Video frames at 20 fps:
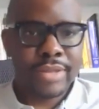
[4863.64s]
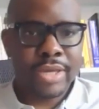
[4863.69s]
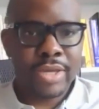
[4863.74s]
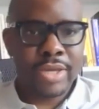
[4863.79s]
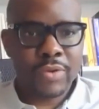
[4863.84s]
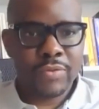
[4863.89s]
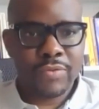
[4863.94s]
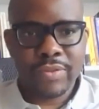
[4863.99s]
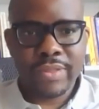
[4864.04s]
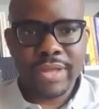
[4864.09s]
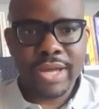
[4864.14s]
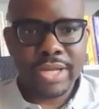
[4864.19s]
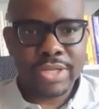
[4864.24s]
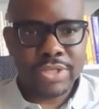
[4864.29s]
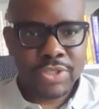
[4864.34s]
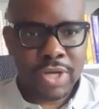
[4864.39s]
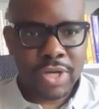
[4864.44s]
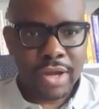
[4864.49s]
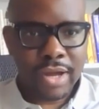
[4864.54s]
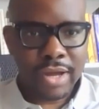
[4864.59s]
Thank you for
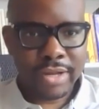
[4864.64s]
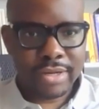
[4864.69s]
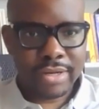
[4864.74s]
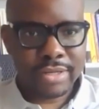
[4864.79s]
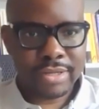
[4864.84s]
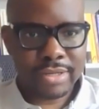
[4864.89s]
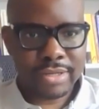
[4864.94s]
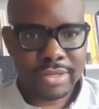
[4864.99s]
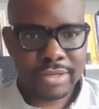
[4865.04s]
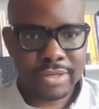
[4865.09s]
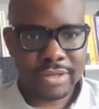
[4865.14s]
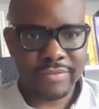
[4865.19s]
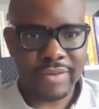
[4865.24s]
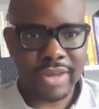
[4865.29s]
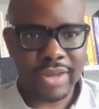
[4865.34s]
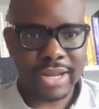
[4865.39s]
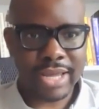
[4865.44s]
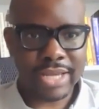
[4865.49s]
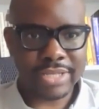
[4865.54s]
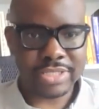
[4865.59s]
that, John.
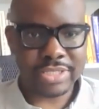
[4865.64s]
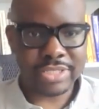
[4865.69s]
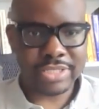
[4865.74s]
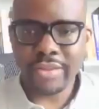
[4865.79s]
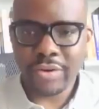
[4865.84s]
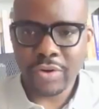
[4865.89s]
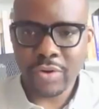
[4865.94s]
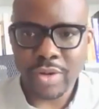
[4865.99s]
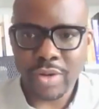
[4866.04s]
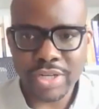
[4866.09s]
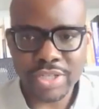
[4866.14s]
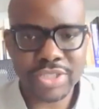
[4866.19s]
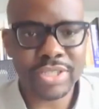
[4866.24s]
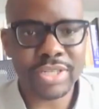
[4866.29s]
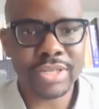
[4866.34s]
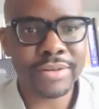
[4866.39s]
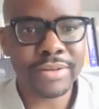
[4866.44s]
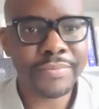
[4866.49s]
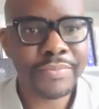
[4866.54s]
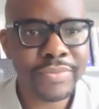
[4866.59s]
Cavanagh has another
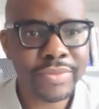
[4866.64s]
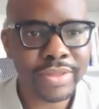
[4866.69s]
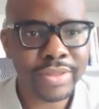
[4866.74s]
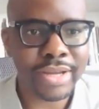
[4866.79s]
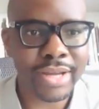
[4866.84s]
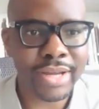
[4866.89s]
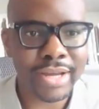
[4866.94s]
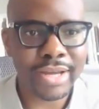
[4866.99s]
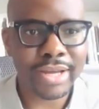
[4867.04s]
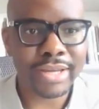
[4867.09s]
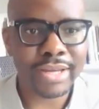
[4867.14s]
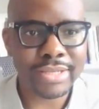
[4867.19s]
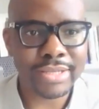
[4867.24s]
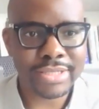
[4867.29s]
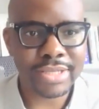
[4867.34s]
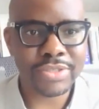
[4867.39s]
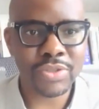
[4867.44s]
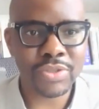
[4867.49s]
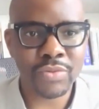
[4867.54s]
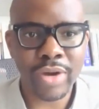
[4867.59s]
question. Uh, he
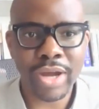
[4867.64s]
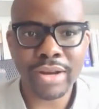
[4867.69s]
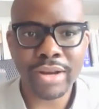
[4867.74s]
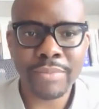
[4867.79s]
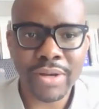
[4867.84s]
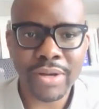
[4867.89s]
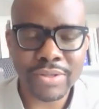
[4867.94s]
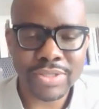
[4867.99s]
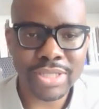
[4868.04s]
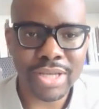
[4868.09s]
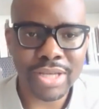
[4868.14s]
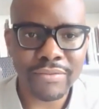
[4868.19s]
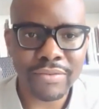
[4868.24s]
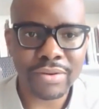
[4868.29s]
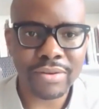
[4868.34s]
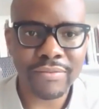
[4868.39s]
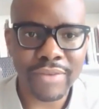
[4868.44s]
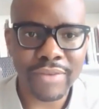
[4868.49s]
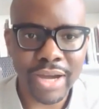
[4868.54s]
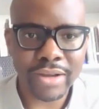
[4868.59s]
says, you write about
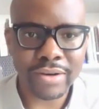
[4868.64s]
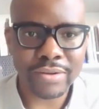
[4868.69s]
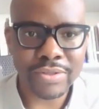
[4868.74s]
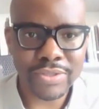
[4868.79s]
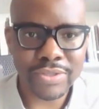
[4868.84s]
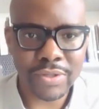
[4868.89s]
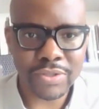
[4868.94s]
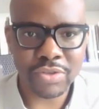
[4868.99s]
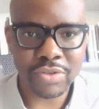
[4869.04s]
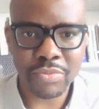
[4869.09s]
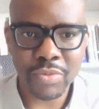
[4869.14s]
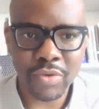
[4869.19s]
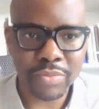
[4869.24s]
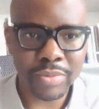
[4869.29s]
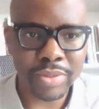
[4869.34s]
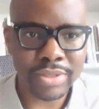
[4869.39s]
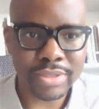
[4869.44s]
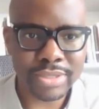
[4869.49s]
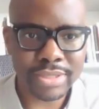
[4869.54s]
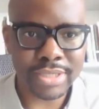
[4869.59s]
several vital social
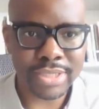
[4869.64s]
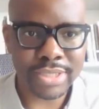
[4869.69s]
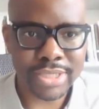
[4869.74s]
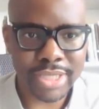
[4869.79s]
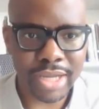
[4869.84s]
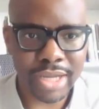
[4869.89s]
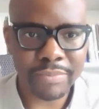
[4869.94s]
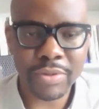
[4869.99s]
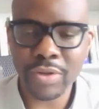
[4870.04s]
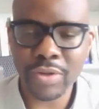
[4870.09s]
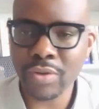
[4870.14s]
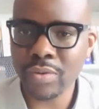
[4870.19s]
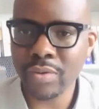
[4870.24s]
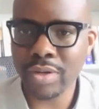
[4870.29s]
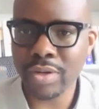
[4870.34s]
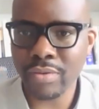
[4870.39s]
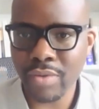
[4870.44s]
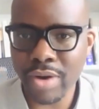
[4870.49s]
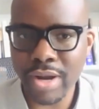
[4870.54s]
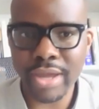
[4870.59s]
movements that shaped you
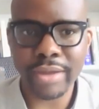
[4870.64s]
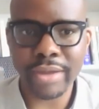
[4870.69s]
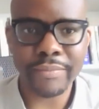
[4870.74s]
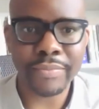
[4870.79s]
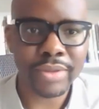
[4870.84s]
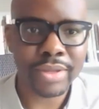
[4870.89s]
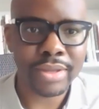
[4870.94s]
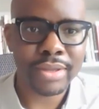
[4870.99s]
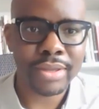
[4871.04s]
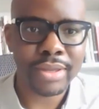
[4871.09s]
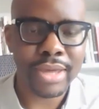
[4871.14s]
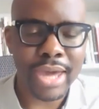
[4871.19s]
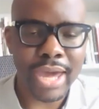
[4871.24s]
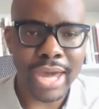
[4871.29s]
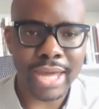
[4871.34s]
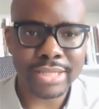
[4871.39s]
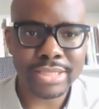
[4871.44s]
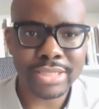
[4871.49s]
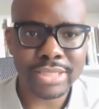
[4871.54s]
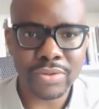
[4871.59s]
and Ray,
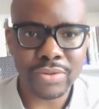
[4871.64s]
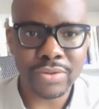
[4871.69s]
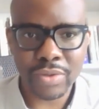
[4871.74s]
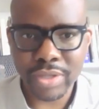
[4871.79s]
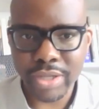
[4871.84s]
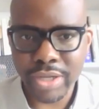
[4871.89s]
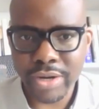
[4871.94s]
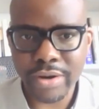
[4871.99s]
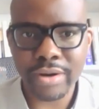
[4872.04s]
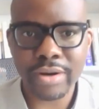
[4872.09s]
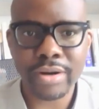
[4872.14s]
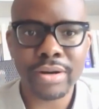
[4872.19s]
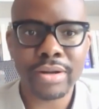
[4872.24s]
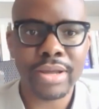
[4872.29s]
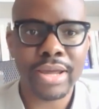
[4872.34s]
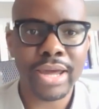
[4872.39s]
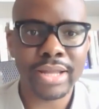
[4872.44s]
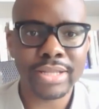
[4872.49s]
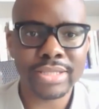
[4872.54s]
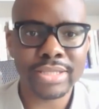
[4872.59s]
anti-nuclear,
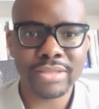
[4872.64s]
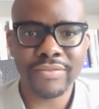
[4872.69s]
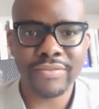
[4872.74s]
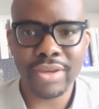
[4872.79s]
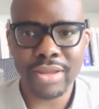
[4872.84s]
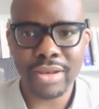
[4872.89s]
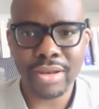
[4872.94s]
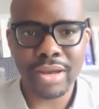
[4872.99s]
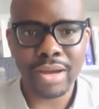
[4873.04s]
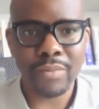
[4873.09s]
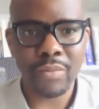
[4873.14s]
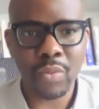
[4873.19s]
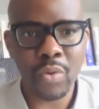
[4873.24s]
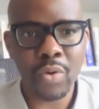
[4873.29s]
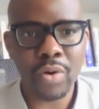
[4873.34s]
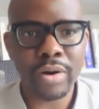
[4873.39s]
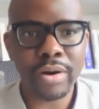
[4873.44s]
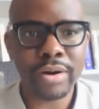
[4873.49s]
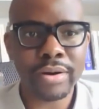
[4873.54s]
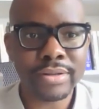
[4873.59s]
anti-Vietnam
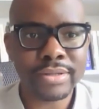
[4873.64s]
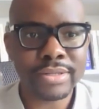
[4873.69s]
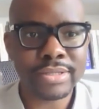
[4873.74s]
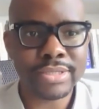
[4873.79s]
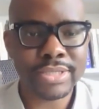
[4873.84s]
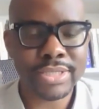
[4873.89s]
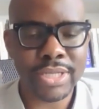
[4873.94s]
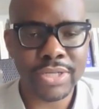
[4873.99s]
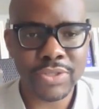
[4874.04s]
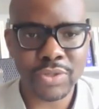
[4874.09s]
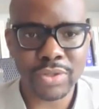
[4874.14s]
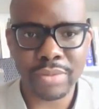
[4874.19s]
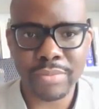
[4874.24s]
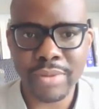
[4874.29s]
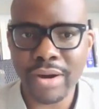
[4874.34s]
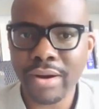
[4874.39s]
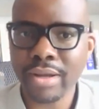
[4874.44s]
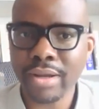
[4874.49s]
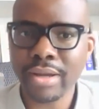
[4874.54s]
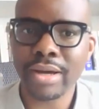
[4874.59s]
War, Central
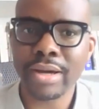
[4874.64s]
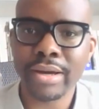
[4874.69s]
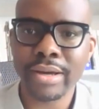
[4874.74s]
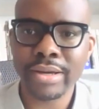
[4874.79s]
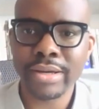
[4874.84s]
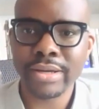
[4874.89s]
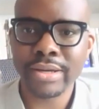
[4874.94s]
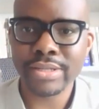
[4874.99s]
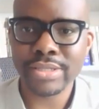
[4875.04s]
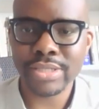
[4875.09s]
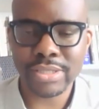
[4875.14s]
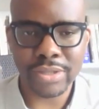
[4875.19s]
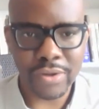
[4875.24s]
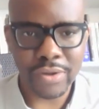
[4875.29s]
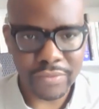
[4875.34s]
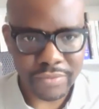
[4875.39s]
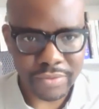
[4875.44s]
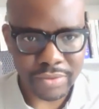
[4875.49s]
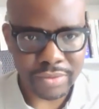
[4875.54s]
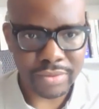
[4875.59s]
America,
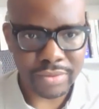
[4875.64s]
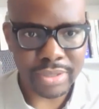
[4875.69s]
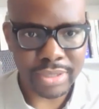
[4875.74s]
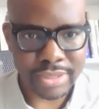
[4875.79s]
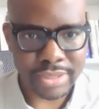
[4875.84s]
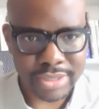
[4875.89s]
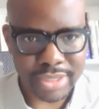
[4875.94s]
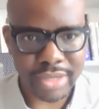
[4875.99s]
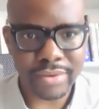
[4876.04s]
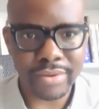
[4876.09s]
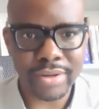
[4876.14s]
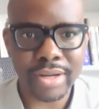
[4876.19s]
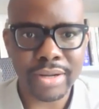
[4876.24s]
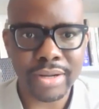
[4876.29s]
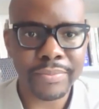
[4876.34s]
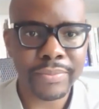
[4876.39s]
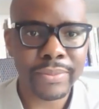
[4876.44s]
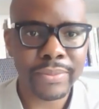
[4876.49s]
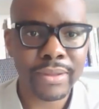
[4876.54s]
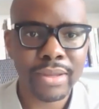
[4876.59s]
slow food, etc.
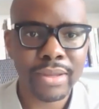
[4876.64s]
